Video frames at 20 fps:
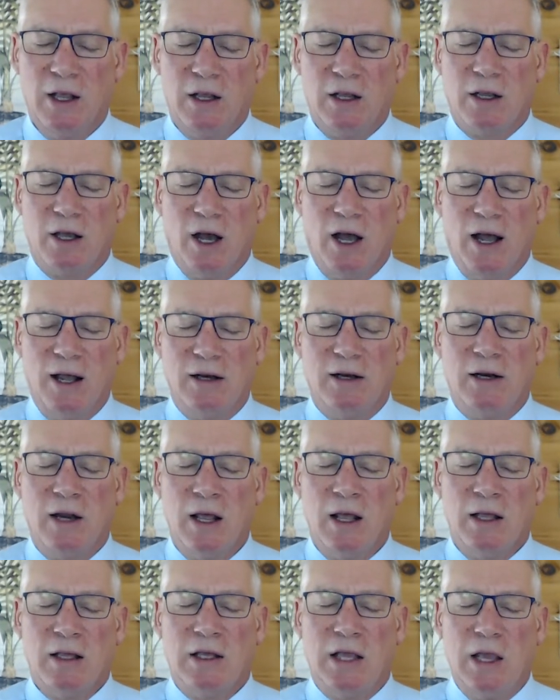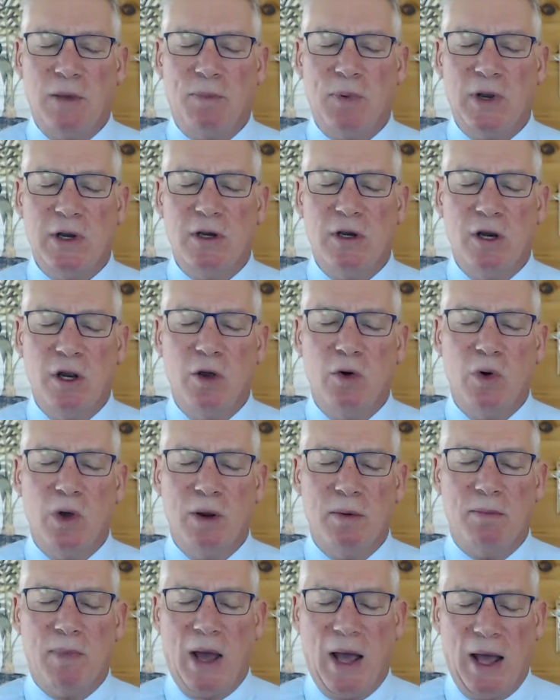God, keeping you
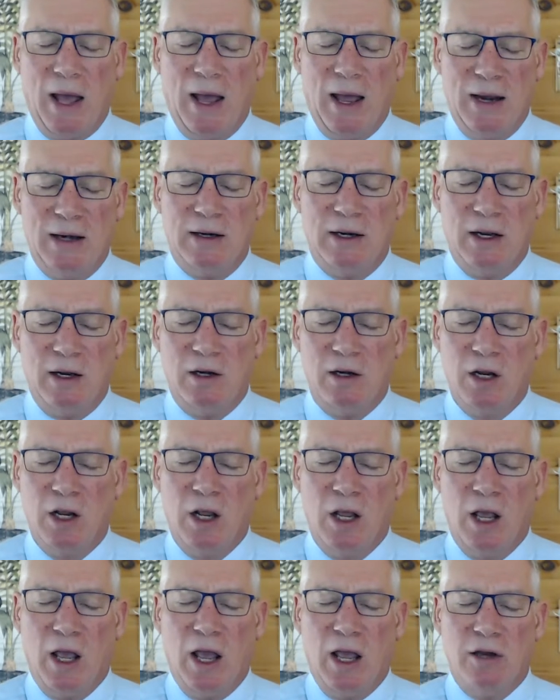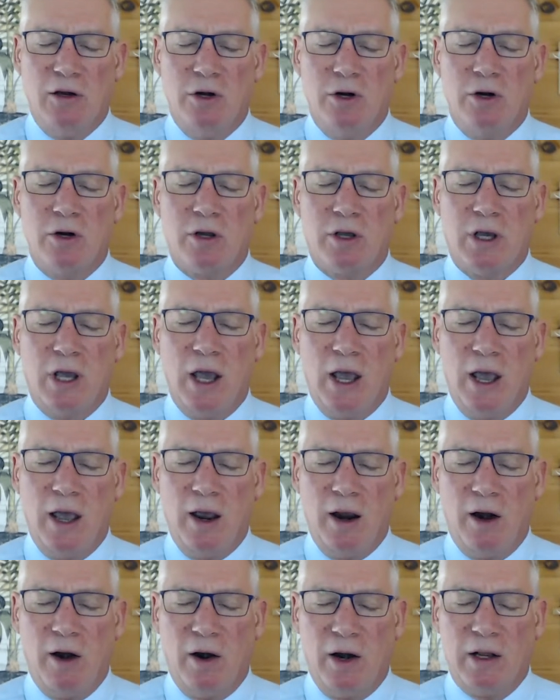in mind and, and your
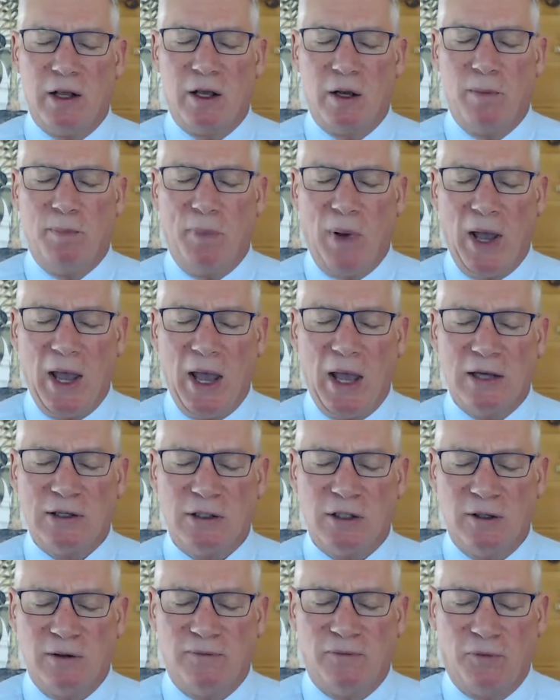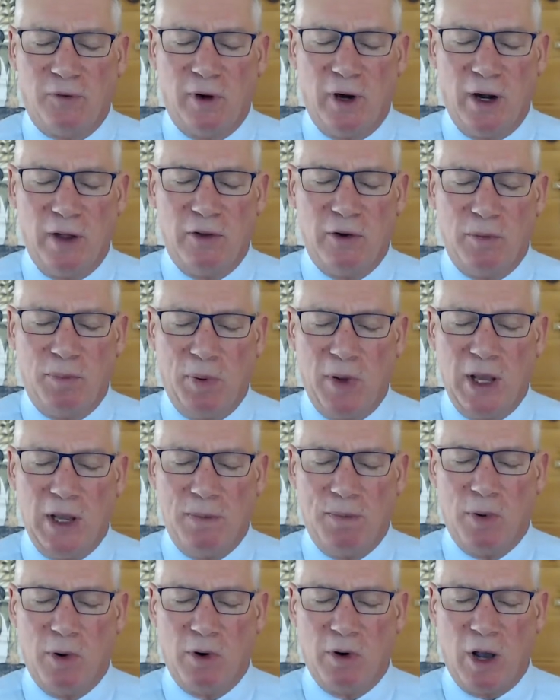care and compassion for other
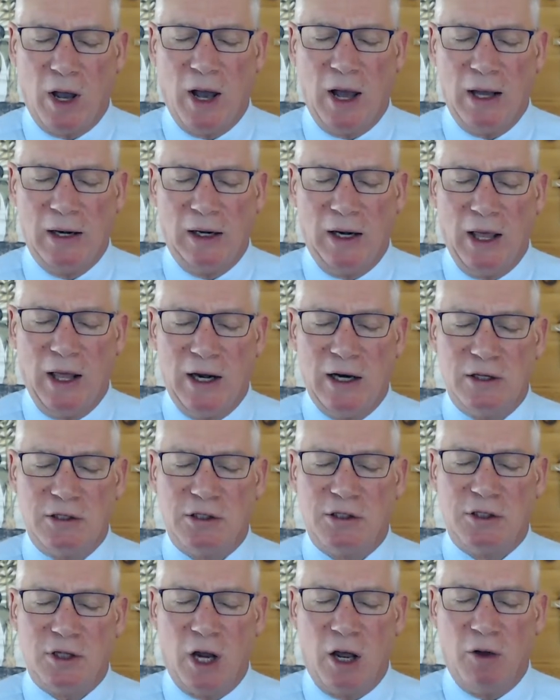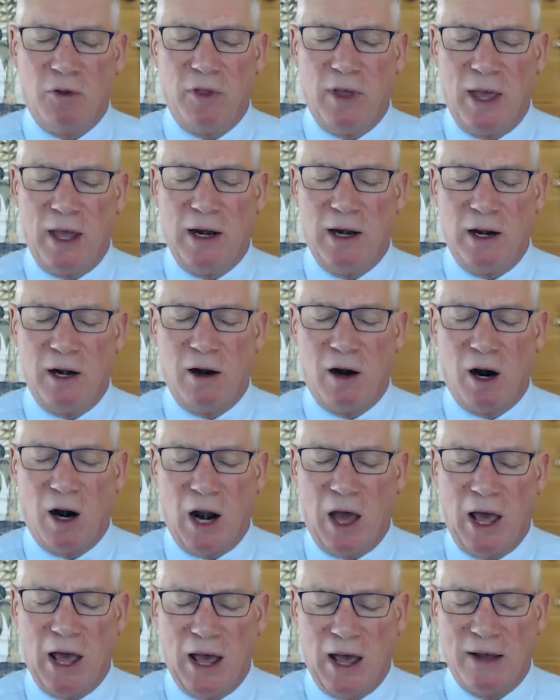people, God, let us show that in our
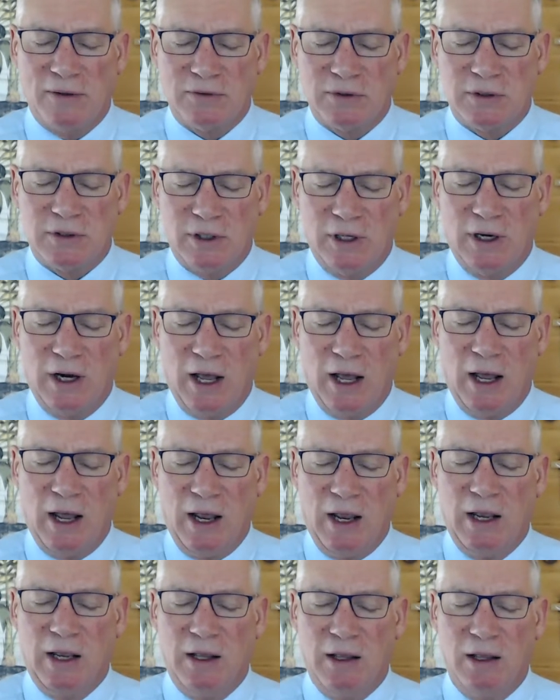lives today.